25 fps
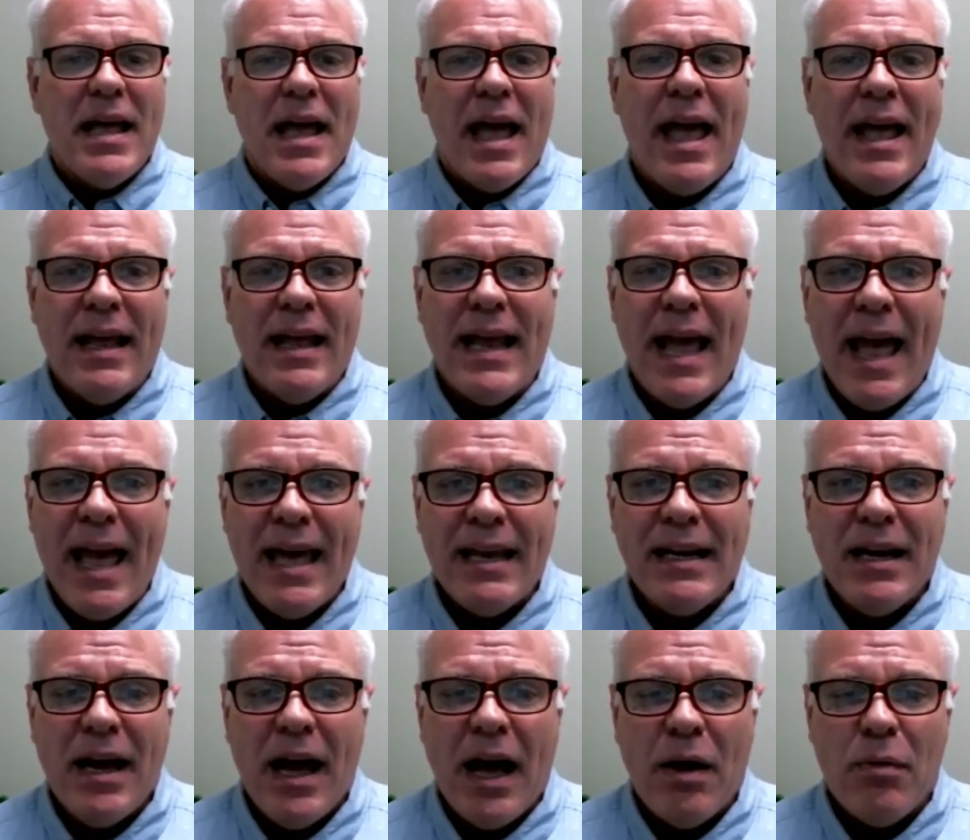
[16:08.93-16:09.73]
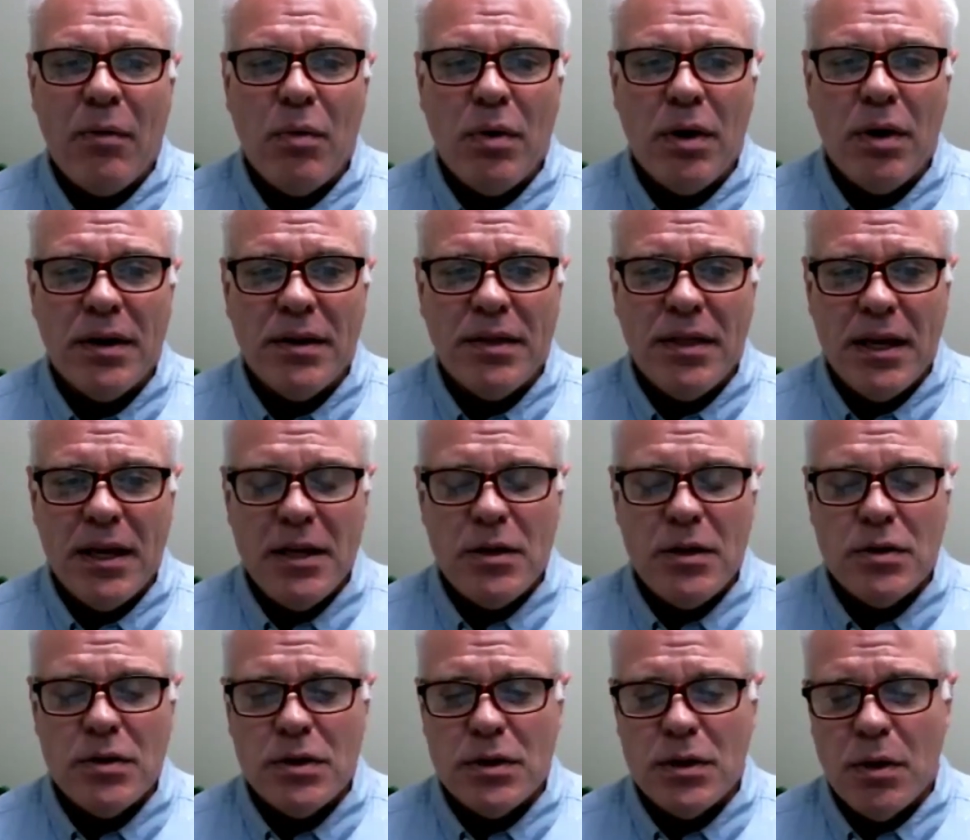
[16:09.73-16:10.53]
And Anna, I want to
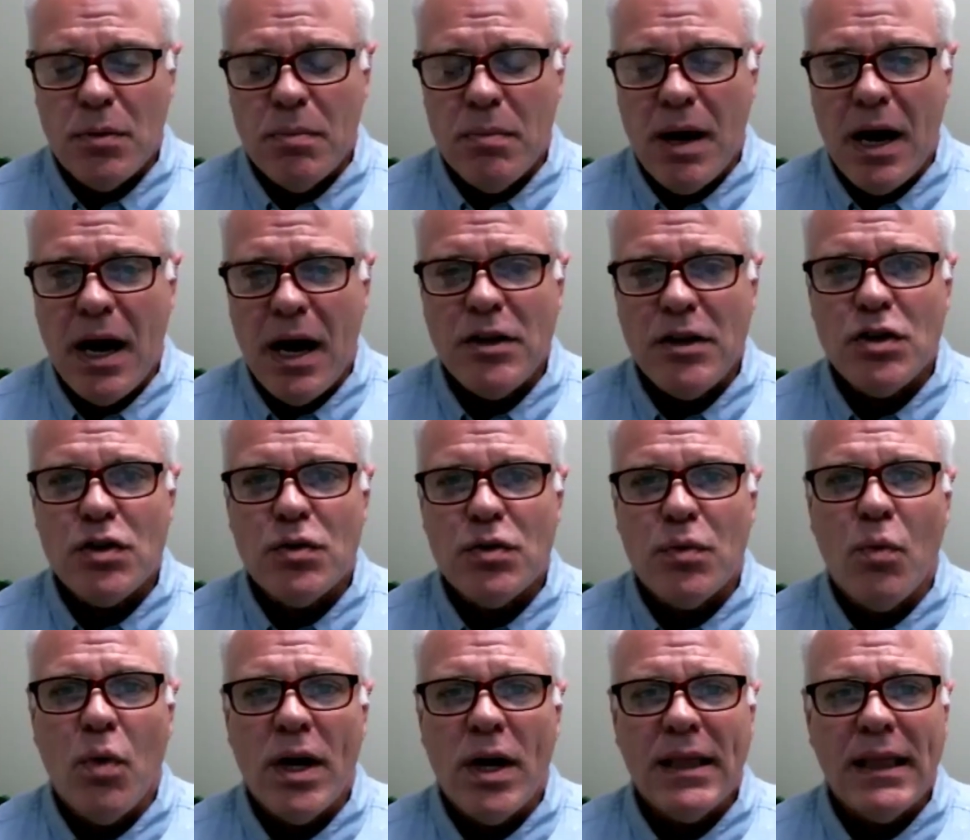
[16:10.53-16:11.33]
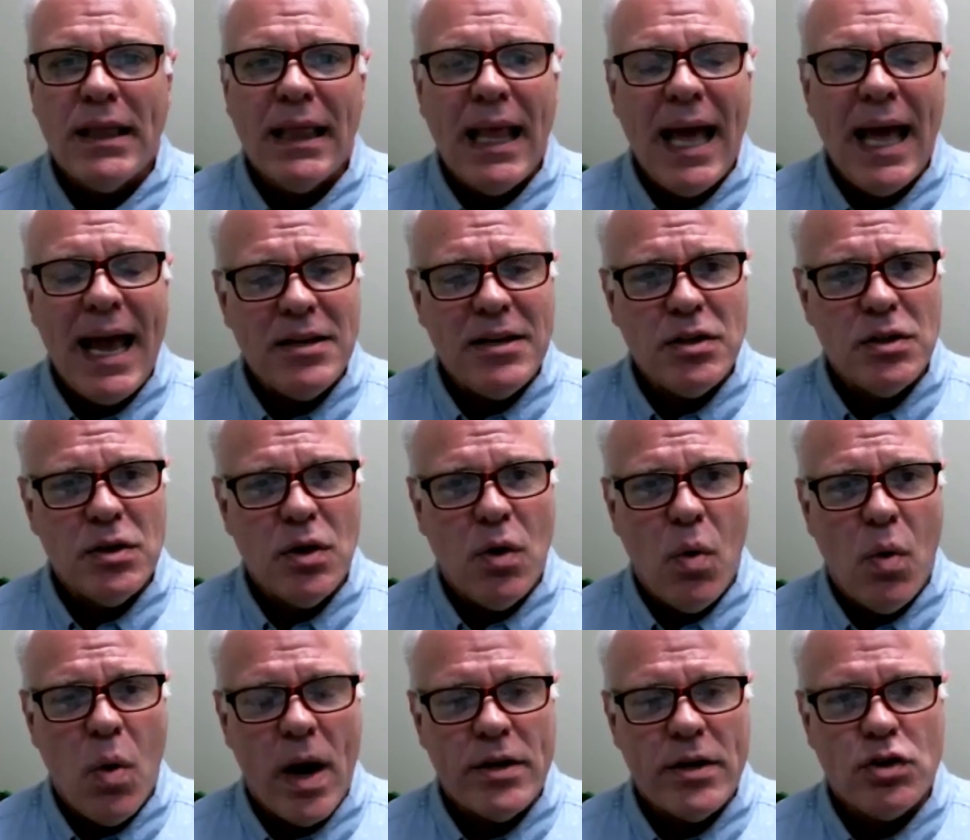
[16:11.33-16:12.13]
thank you so much. One last
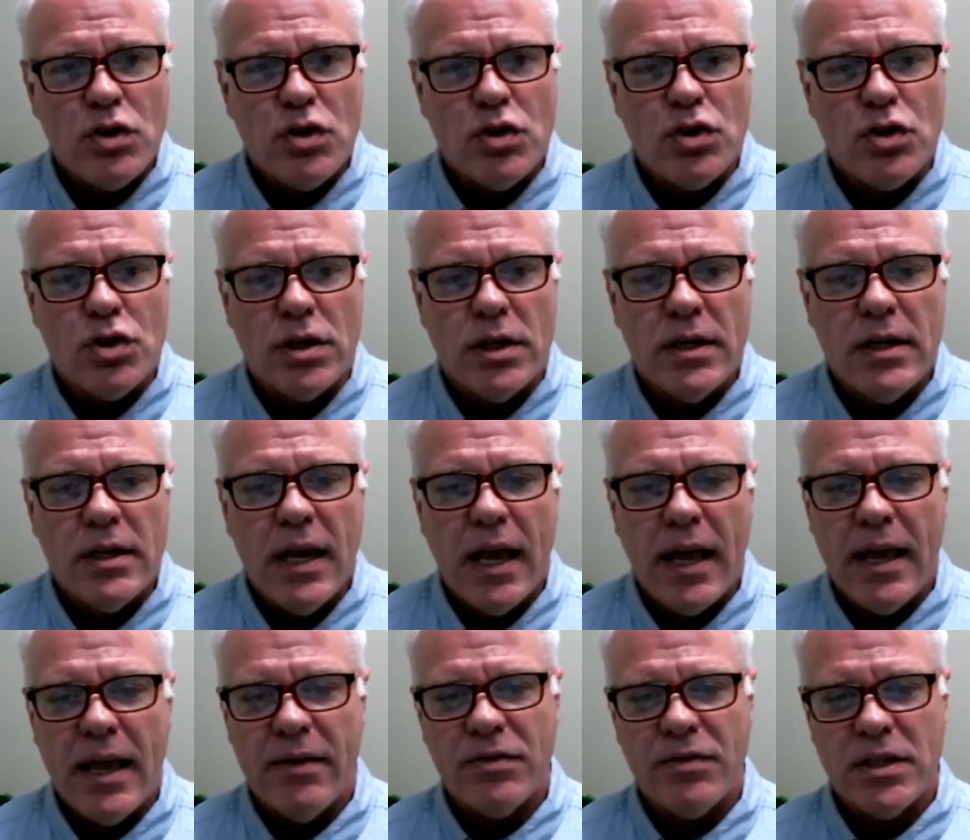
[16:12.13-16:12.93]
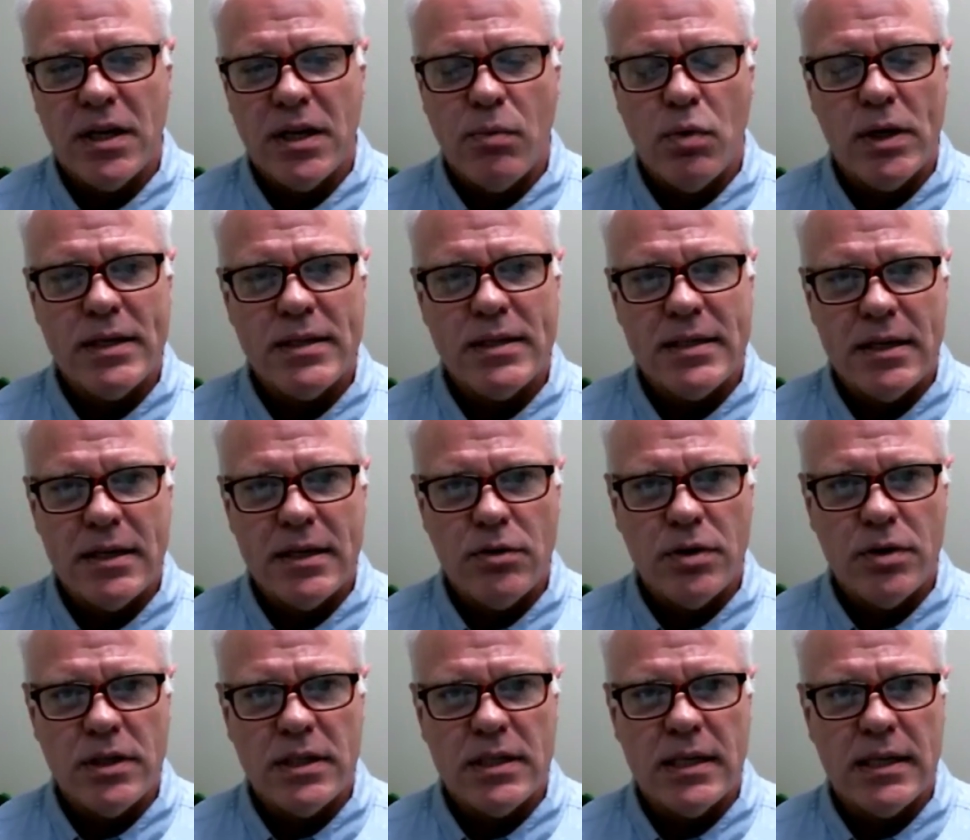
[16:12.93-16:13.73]
question. If someone is
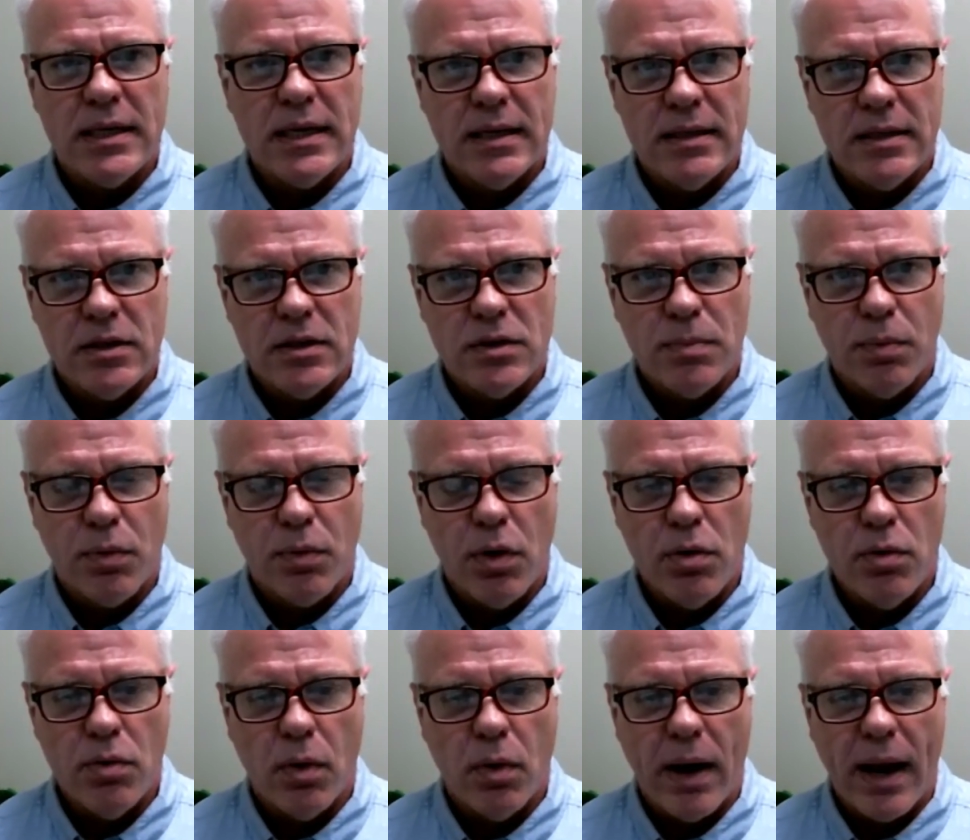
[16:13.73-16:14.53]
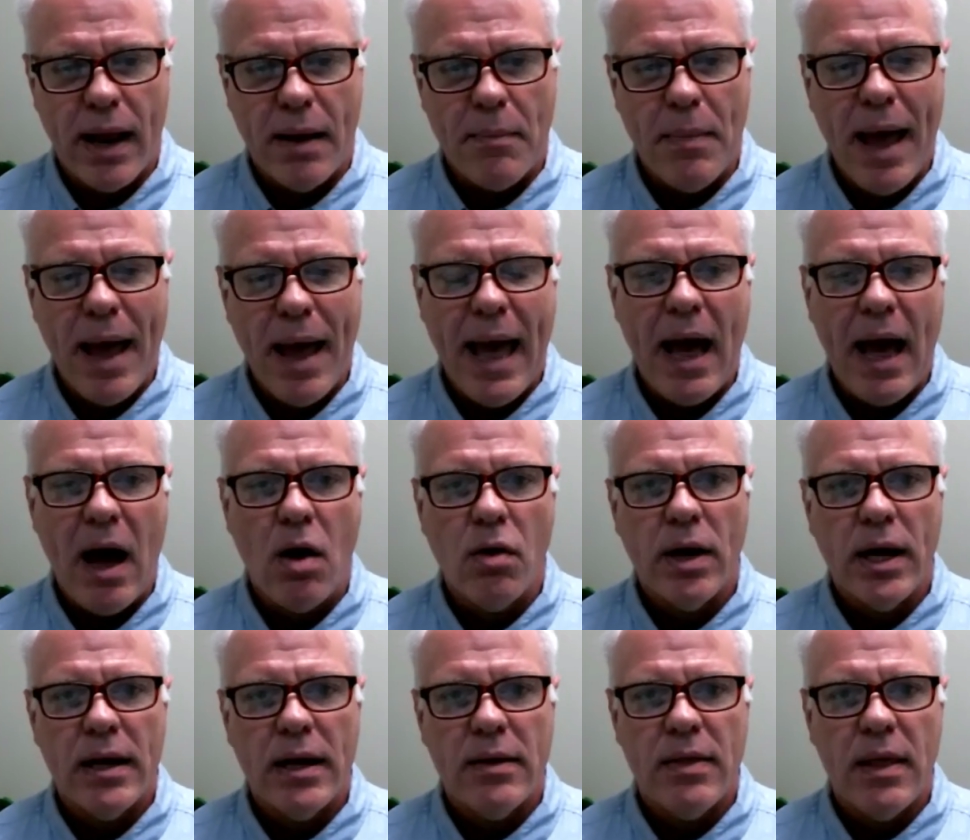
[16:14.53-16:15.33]
interested in this program,
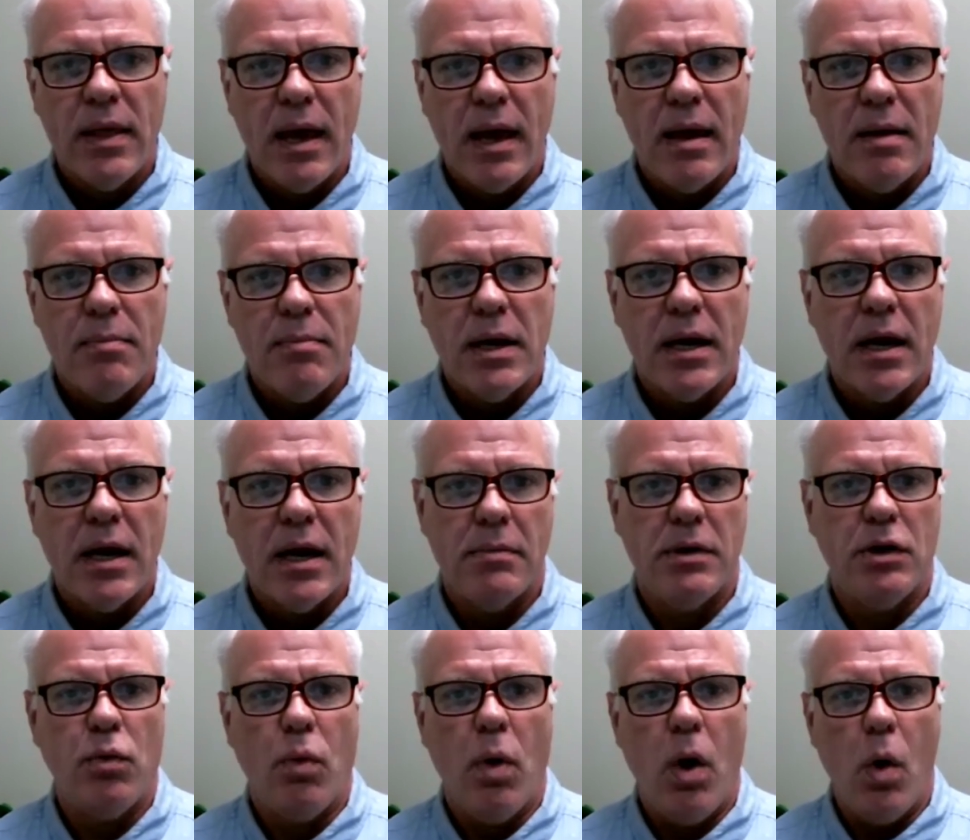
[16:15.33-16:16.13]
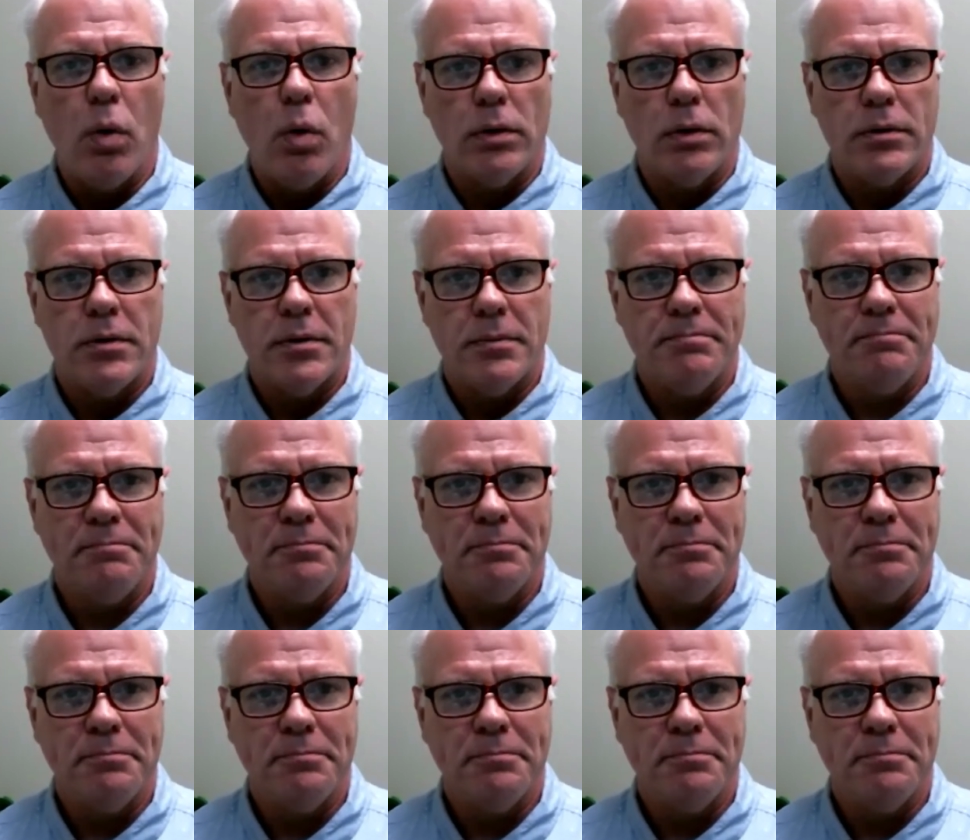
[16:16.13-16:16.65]
how can they become enrolled?